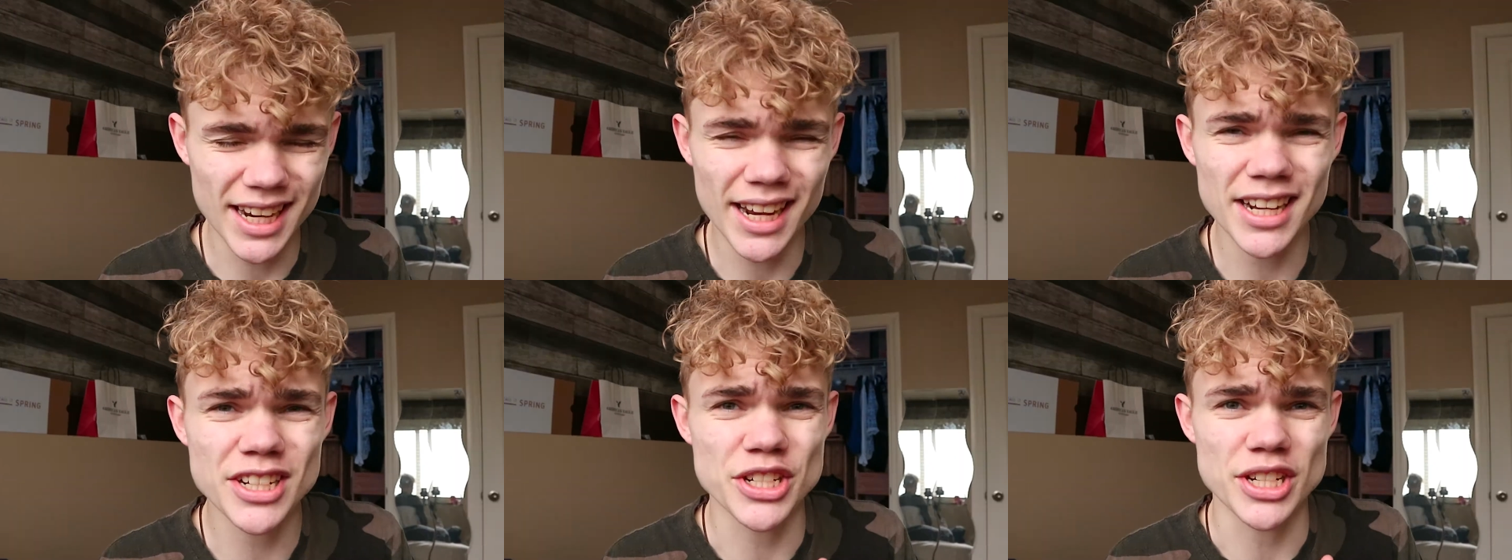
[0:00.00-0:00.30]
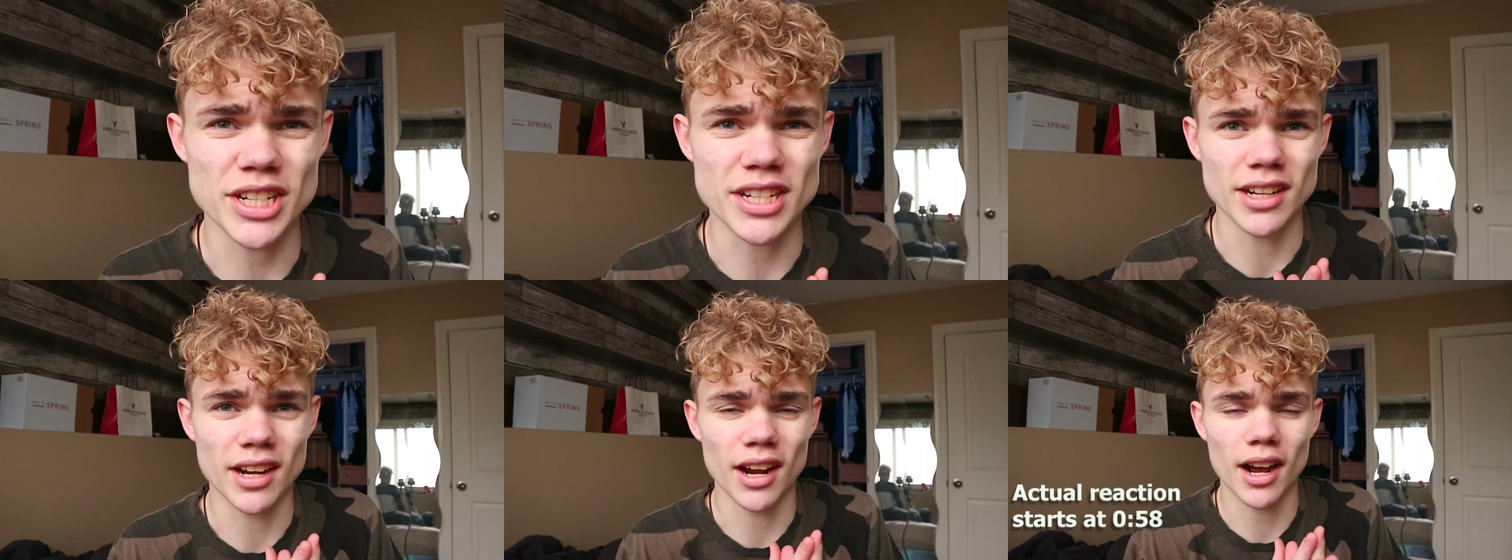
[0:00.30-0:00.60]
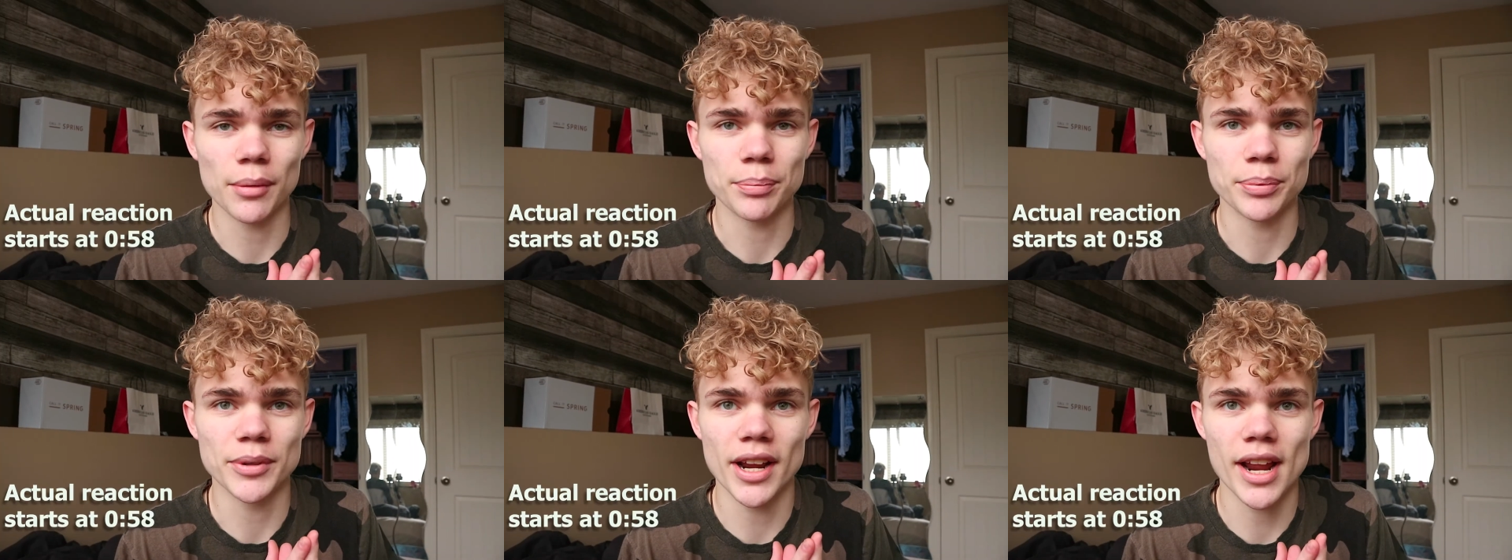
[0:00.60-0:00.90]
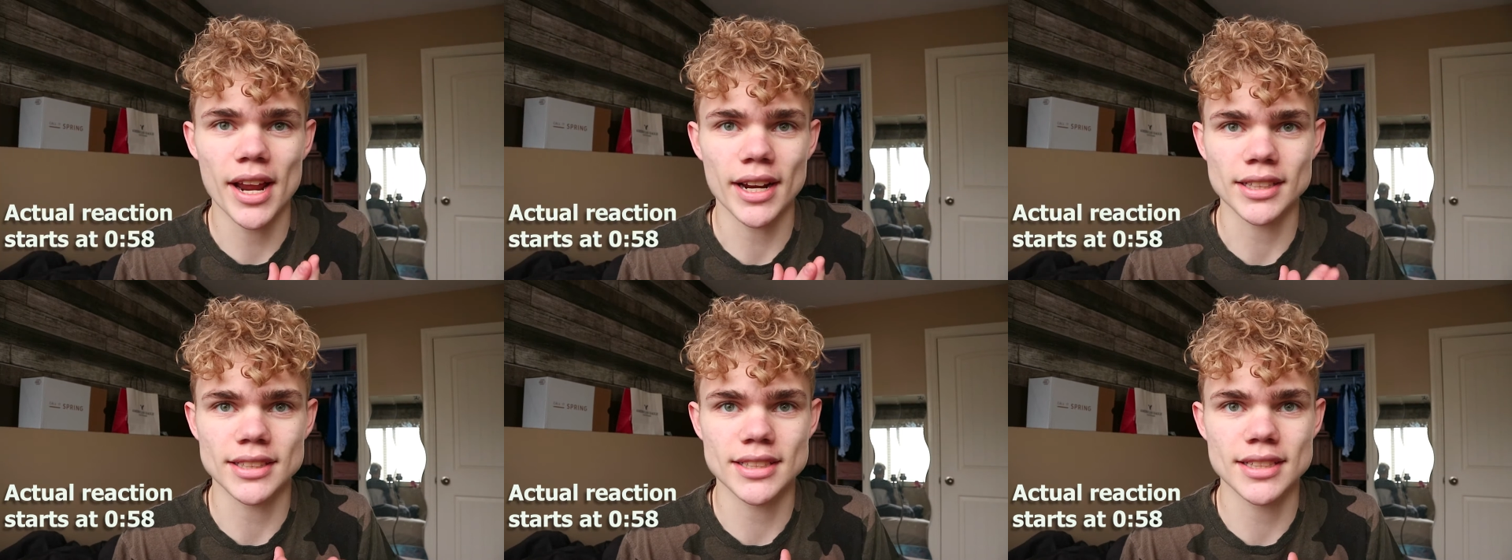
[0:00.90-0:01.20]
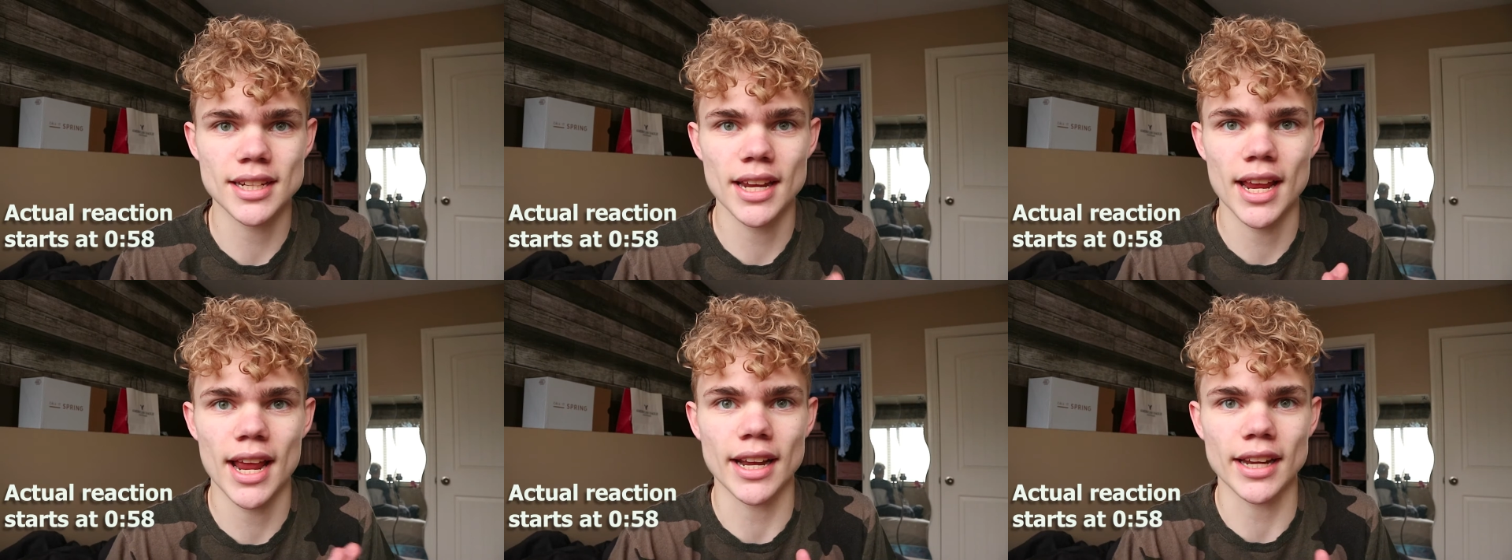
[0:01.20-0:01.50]
Deji up
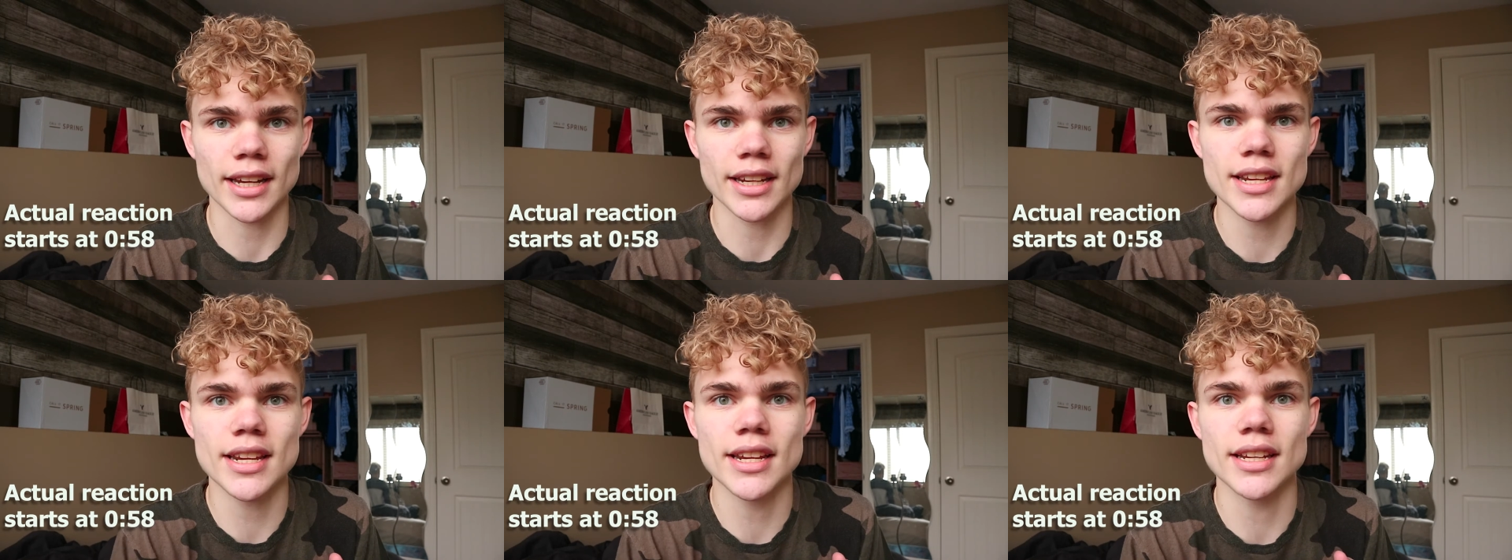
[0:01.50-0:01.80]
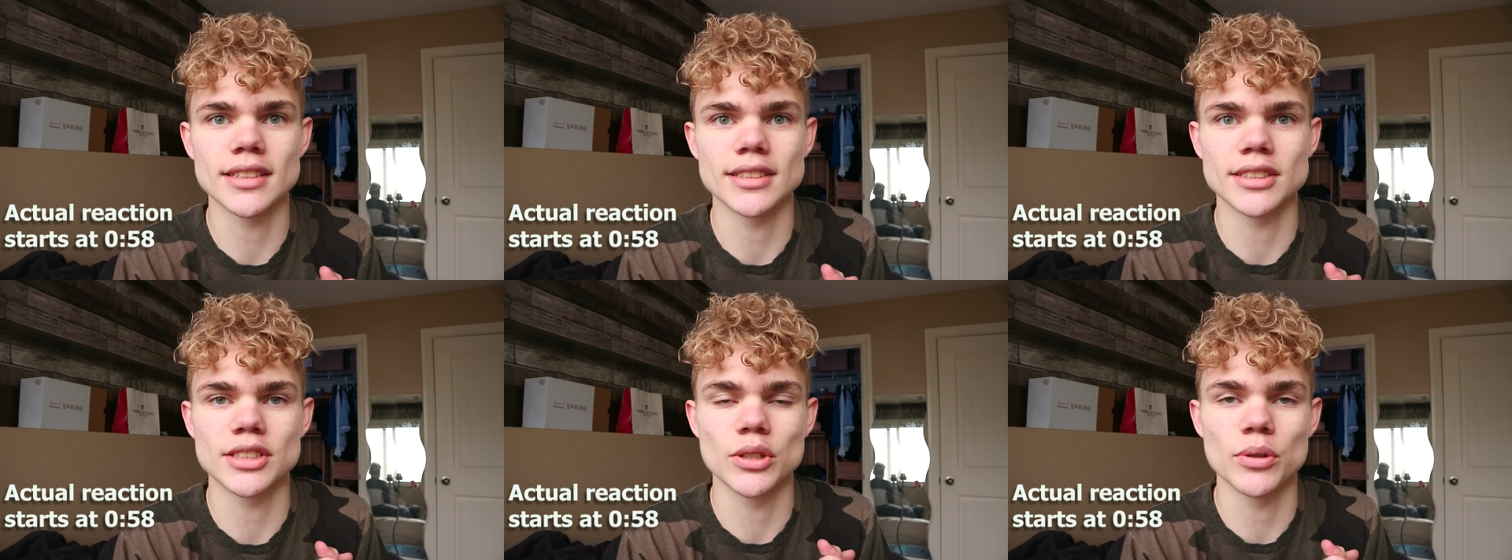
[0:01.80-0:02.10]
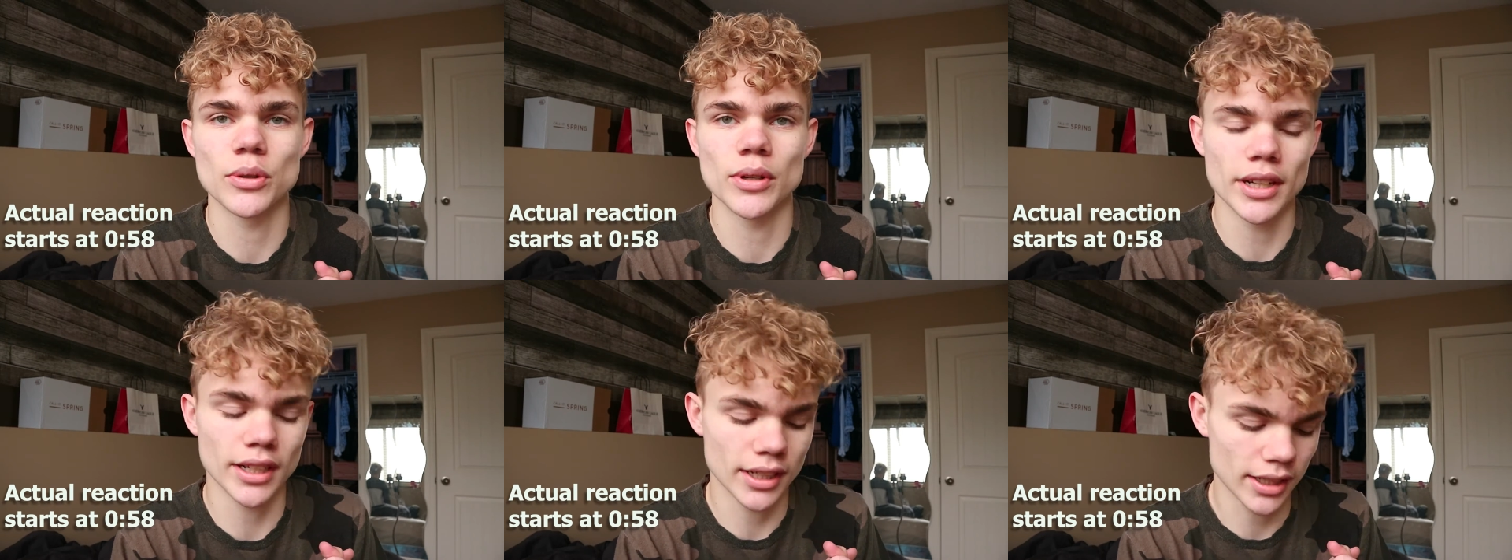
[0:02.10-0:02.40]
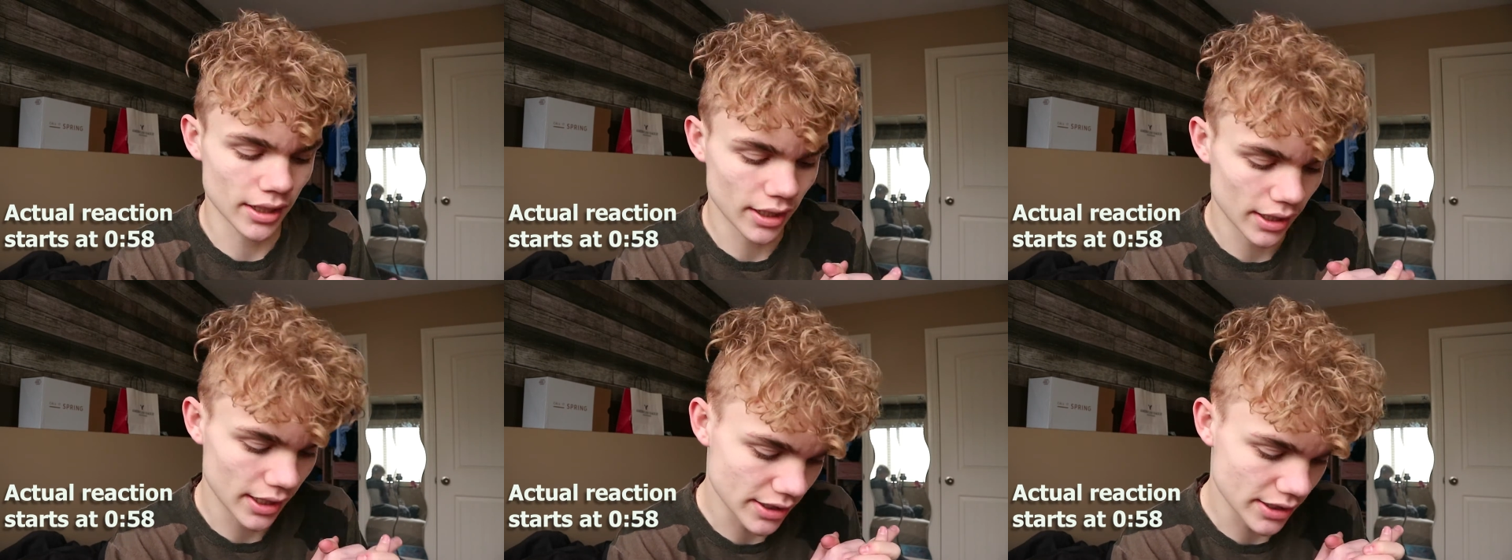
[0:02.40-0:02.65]
next, and he is doing